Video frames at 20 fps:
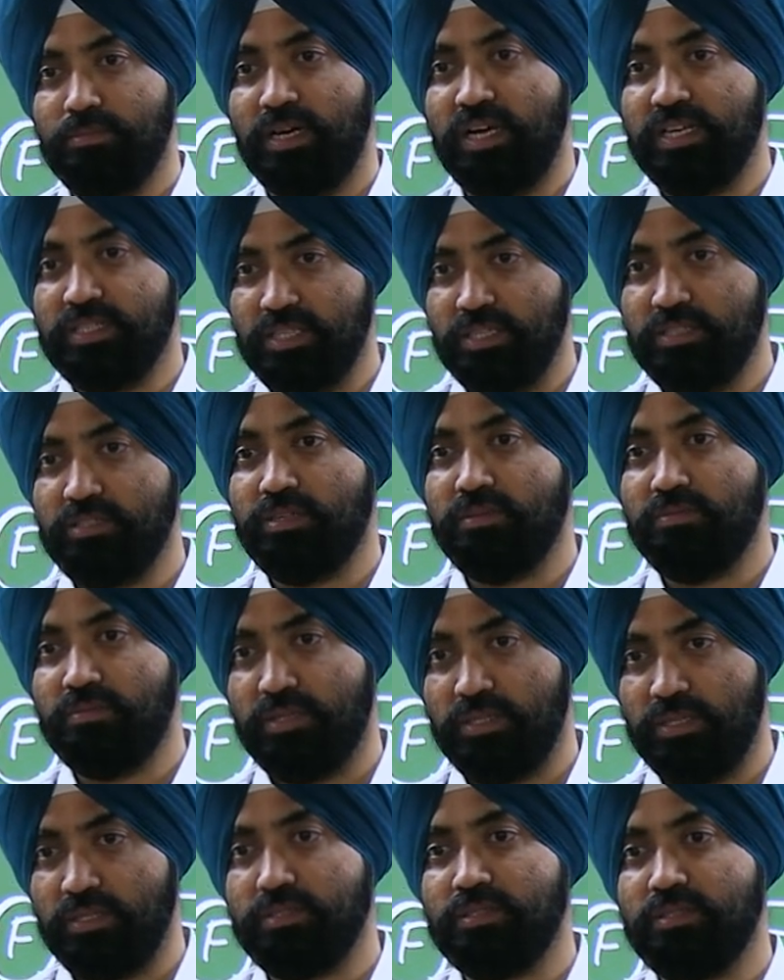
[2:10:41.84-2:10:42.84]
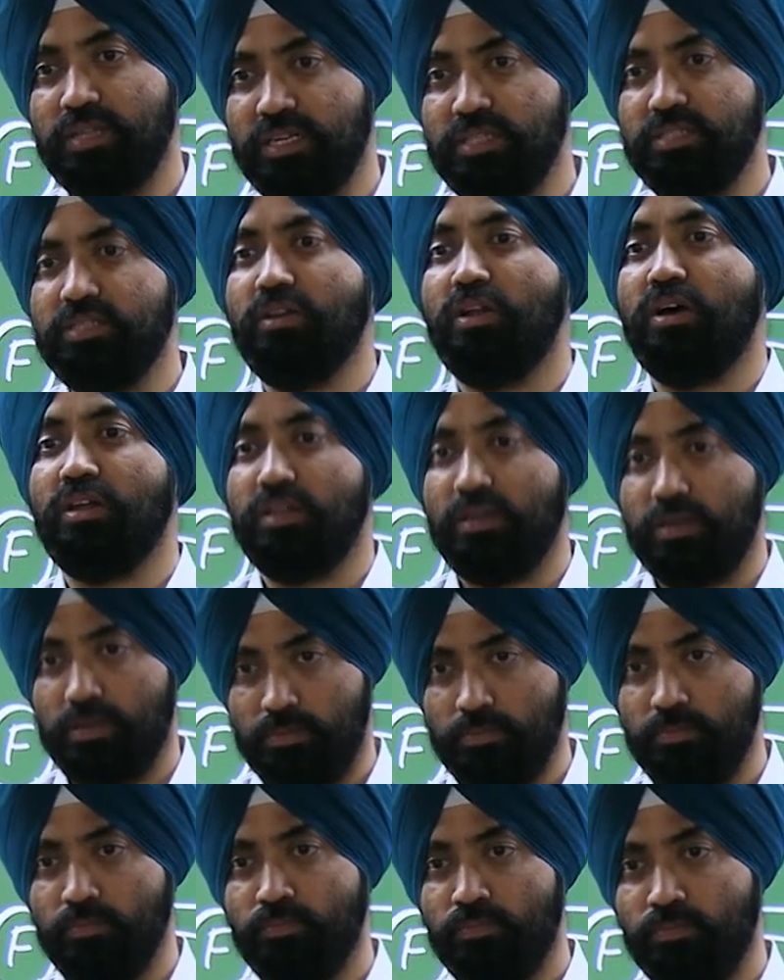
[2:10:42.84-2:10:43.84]
assets of others. That's the logic.
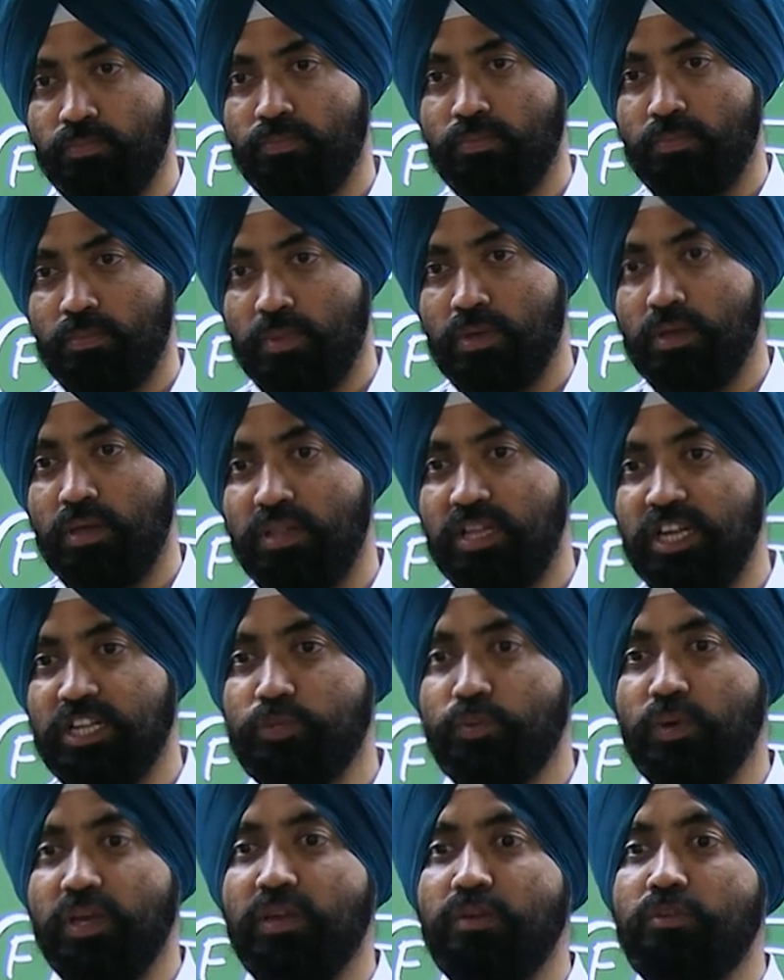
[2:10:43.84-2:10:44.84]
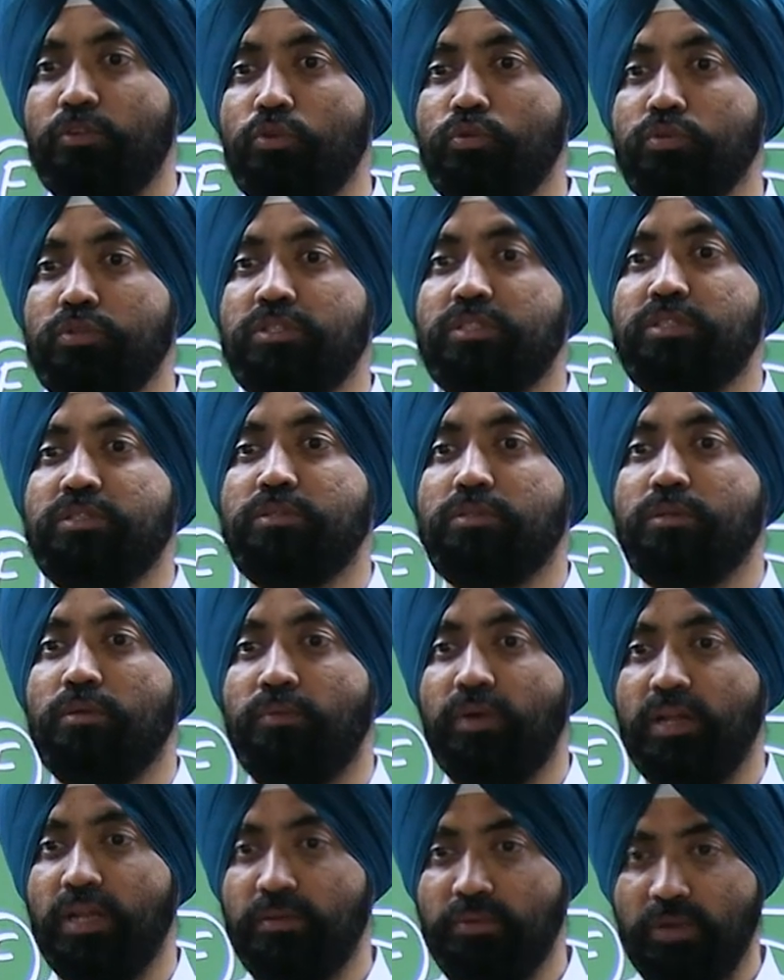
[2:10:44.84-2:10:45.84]
That's why you,
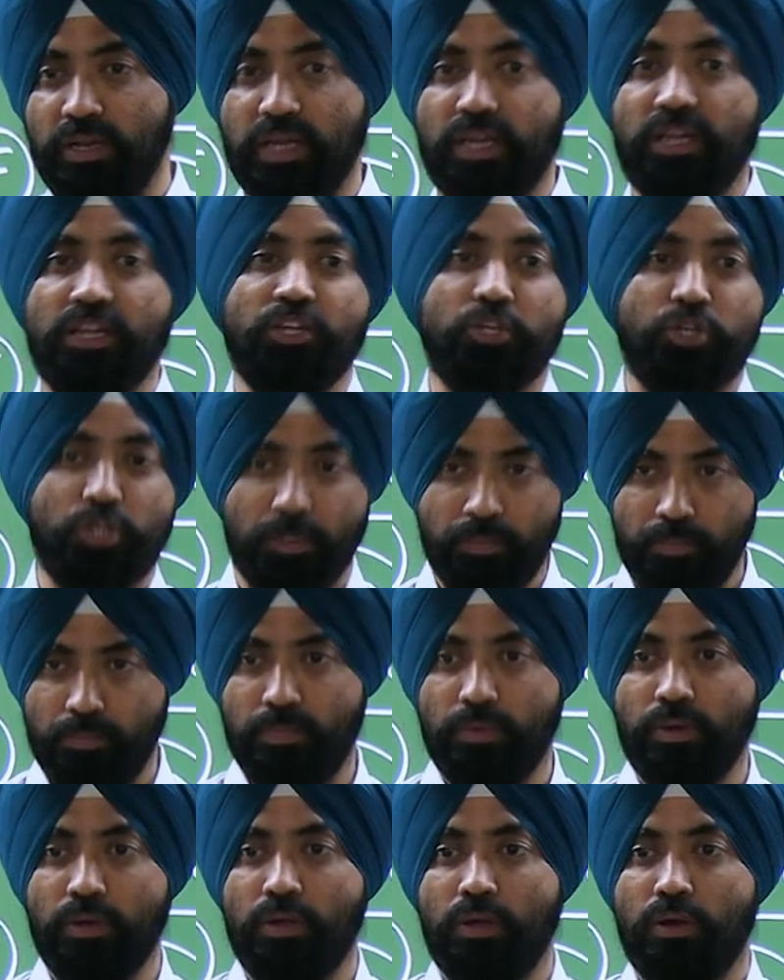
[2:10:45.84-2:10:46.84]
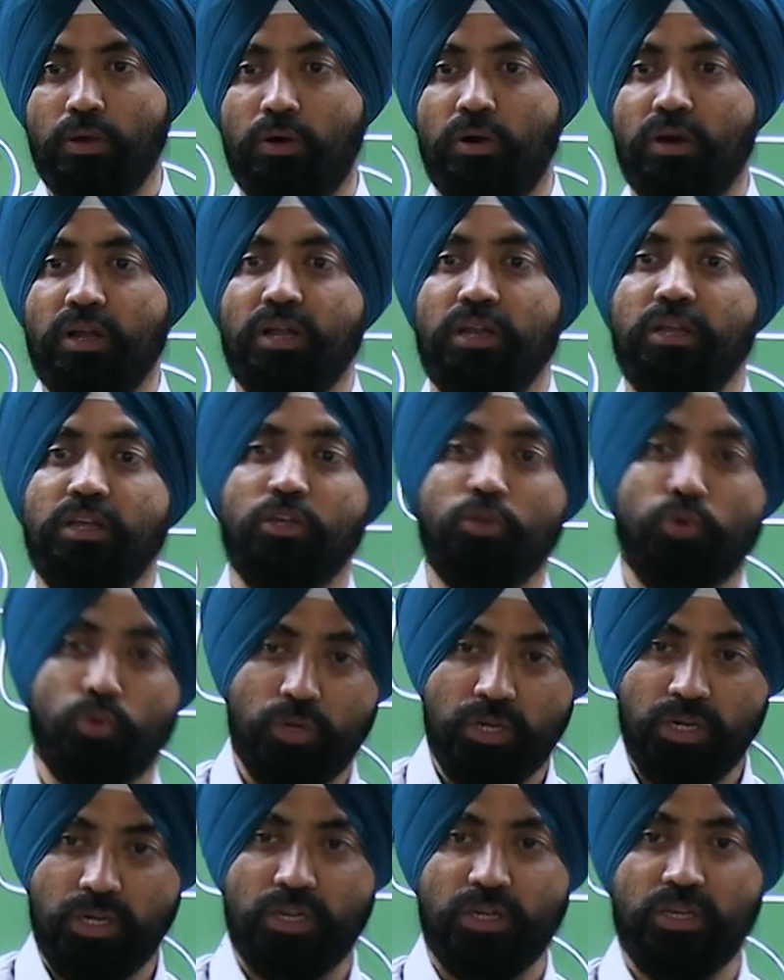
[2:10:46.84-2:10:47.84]
whenever any ship or any
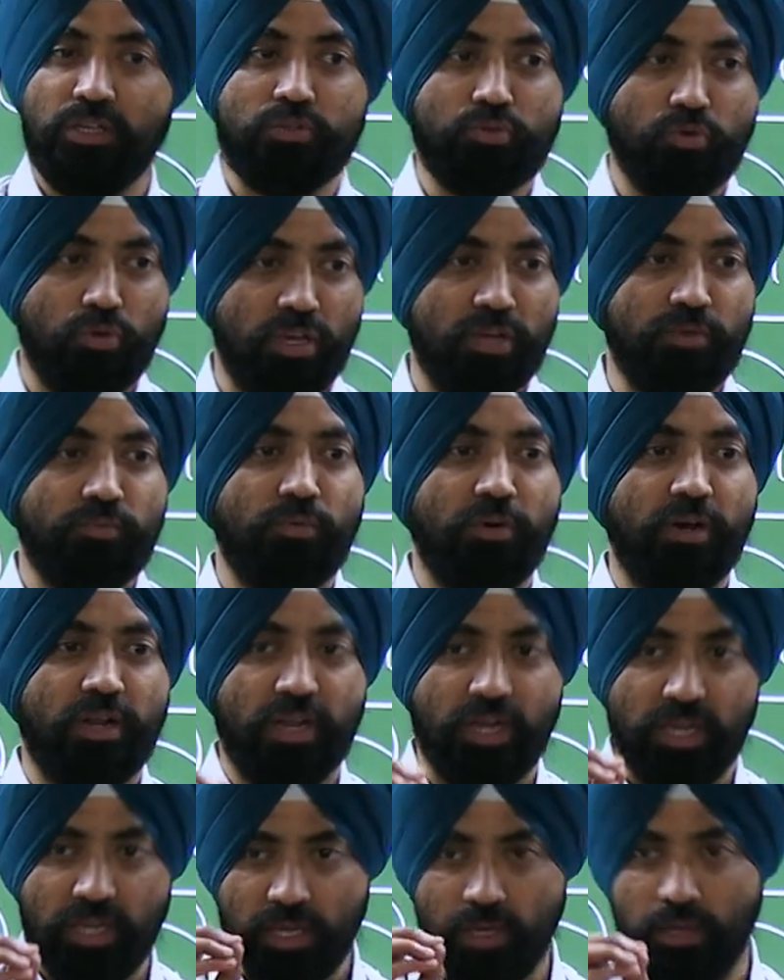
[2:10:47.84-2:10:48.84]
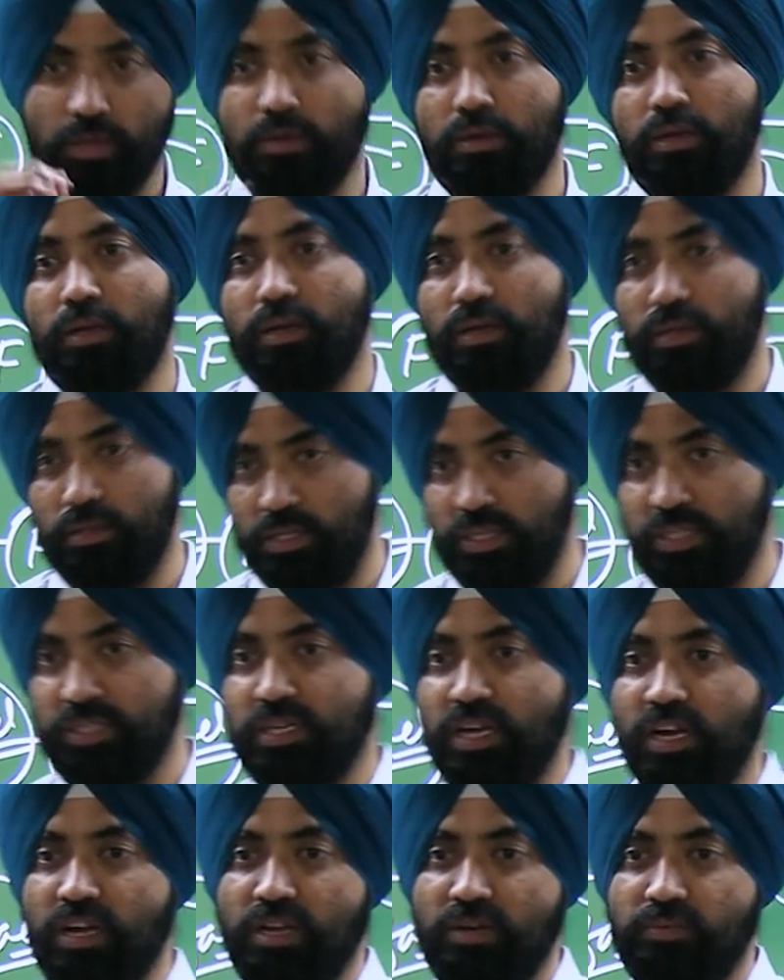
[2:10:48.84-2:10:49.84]
unit is going for any these
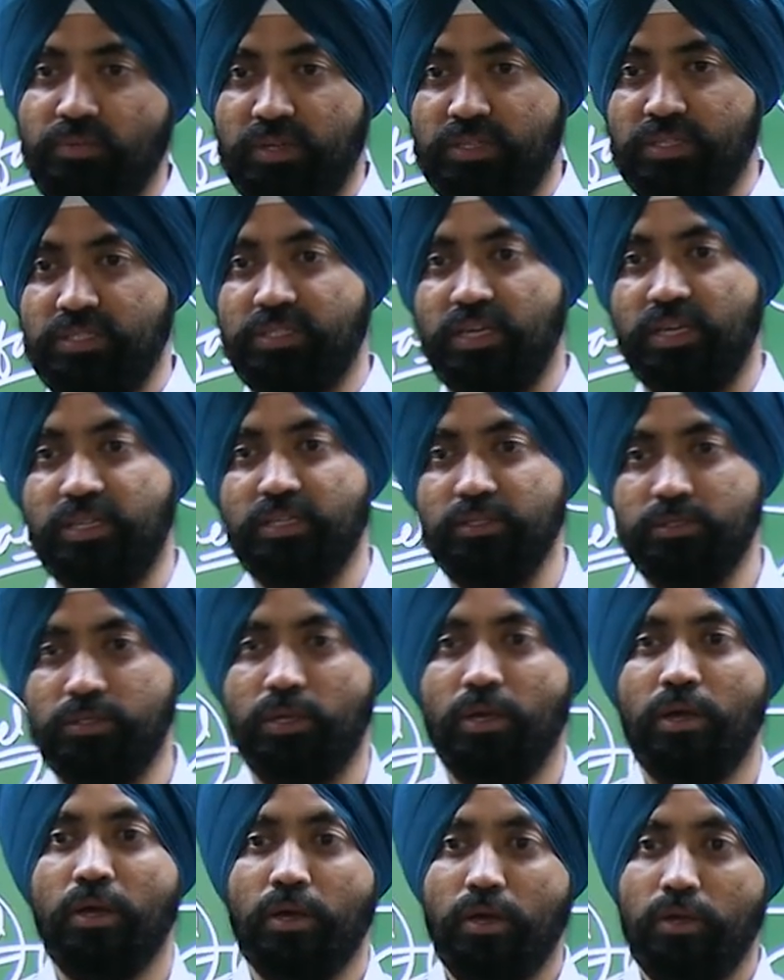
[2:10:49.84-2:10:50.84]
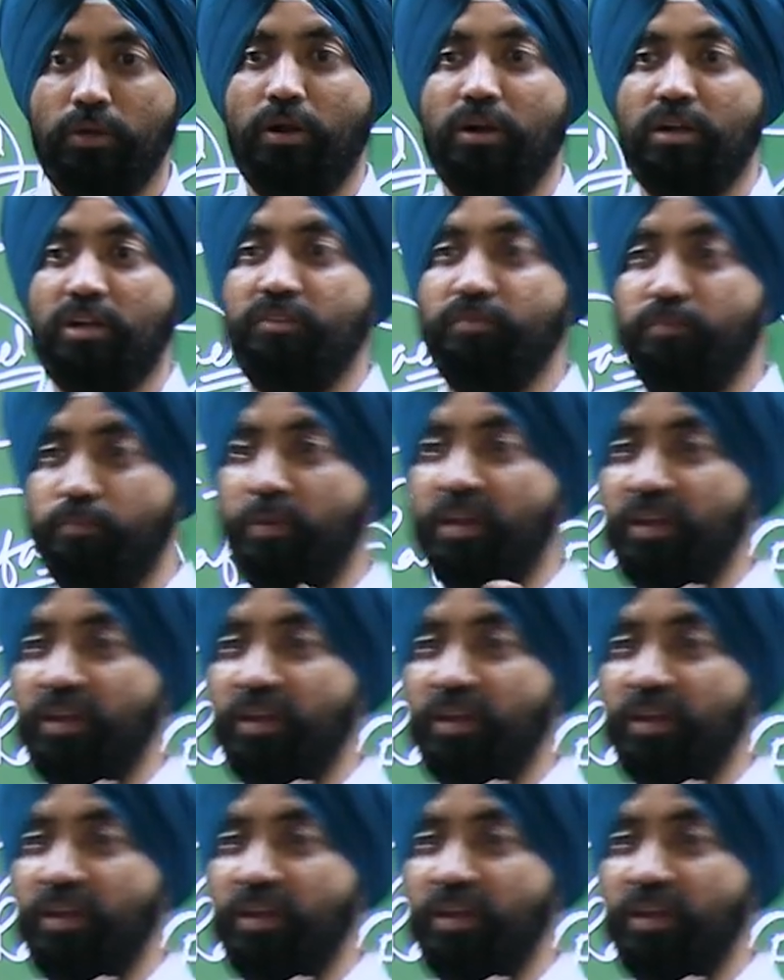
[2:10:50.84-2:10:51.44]
kind of exercises, lot of